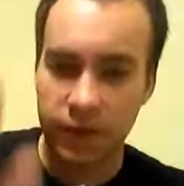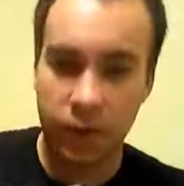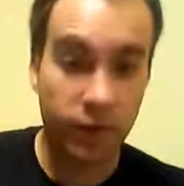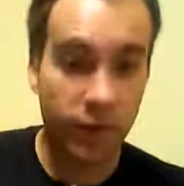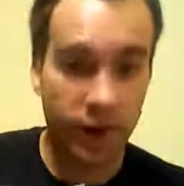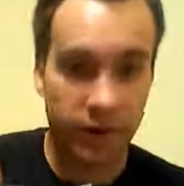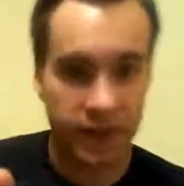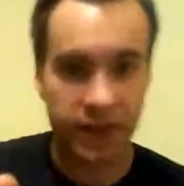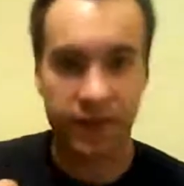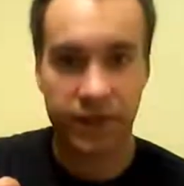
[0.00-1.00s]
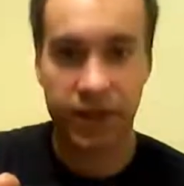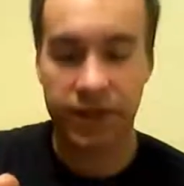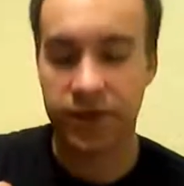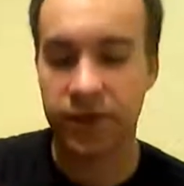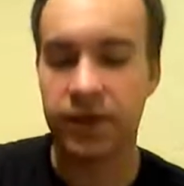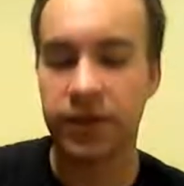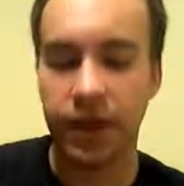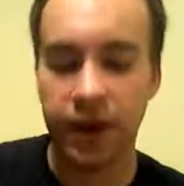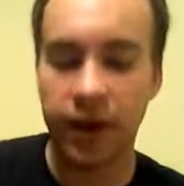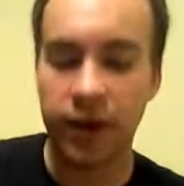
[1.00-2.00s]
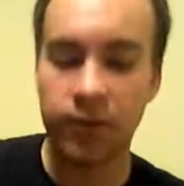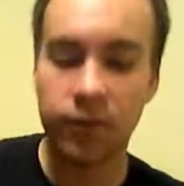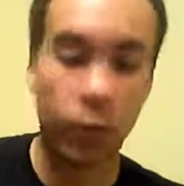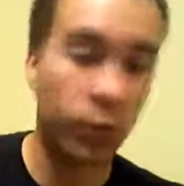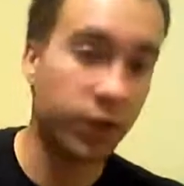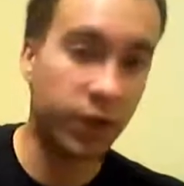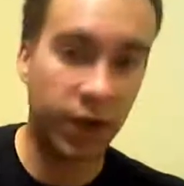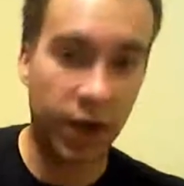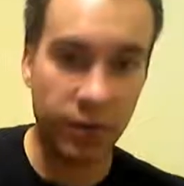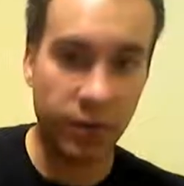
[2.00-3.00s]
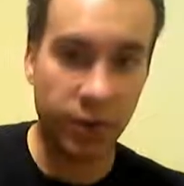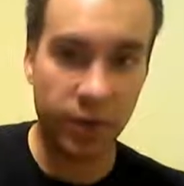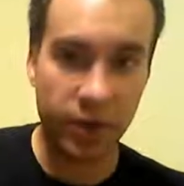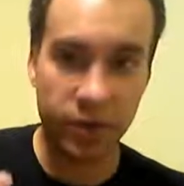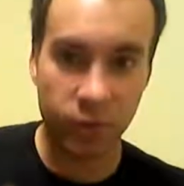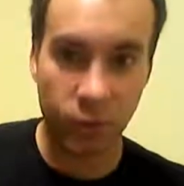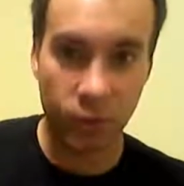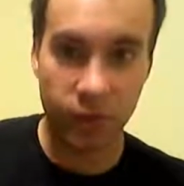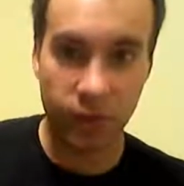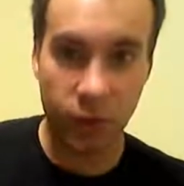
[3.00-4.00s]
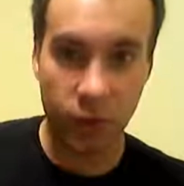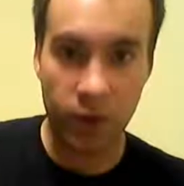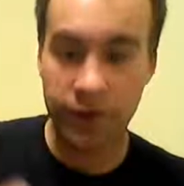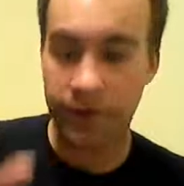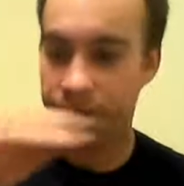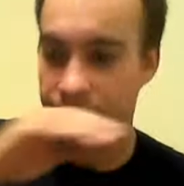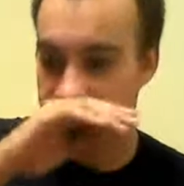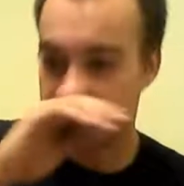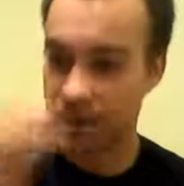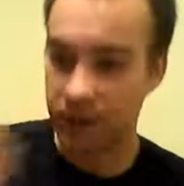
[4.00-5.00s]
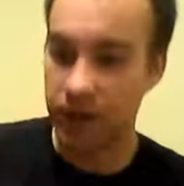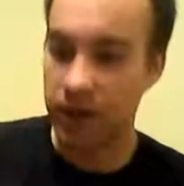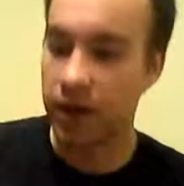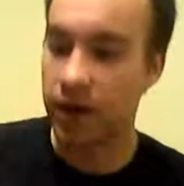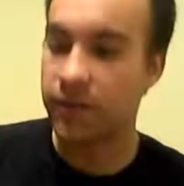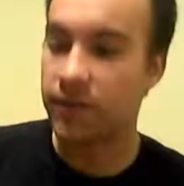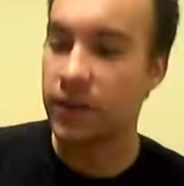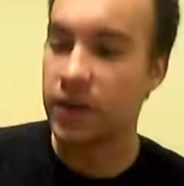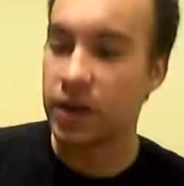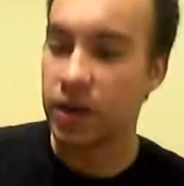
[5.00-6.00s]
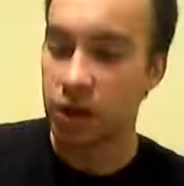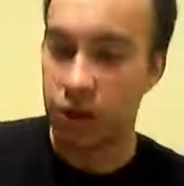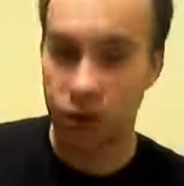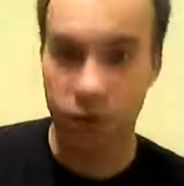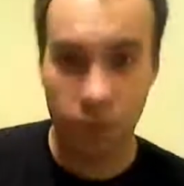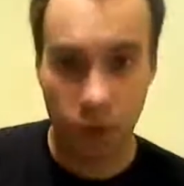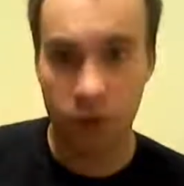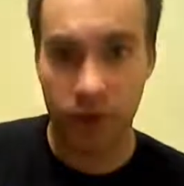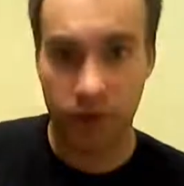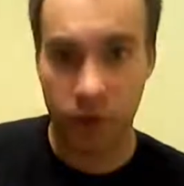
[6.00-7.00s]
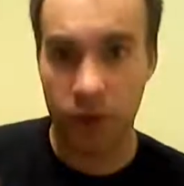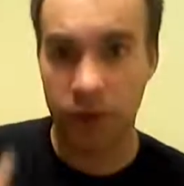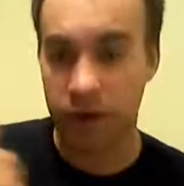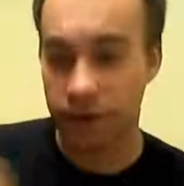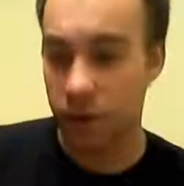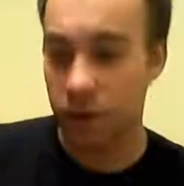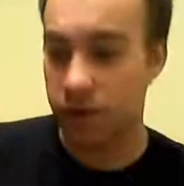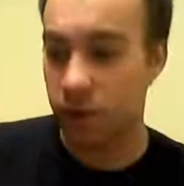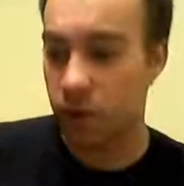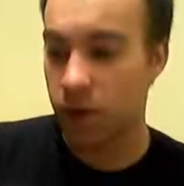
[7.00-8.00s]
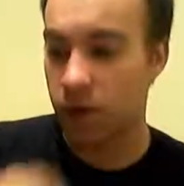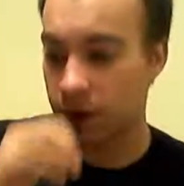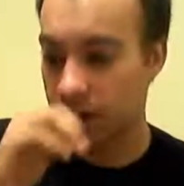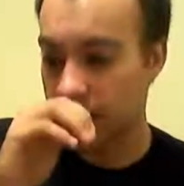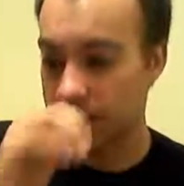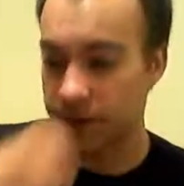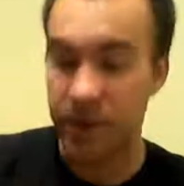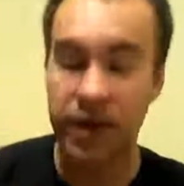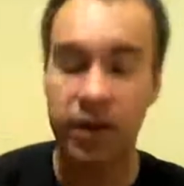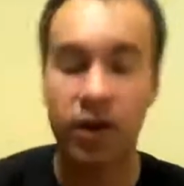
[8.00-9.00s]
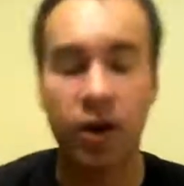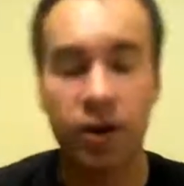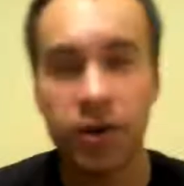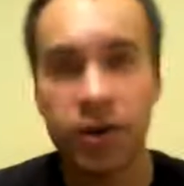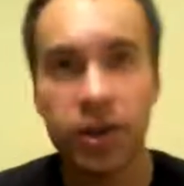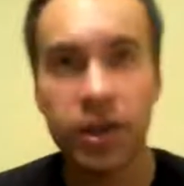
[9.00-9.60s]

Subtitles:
45 does have kick to it, more than a 9mm and more than a 40. A little more than a 40 and a 44, depending on